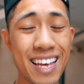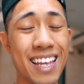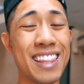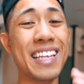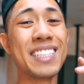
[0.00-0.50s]

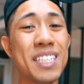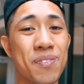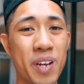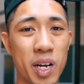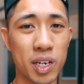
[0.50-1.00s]
And this is
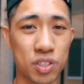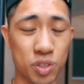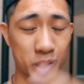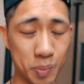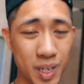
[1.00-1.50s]
very
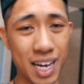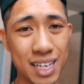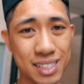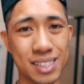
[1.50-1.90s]
extreme, guys.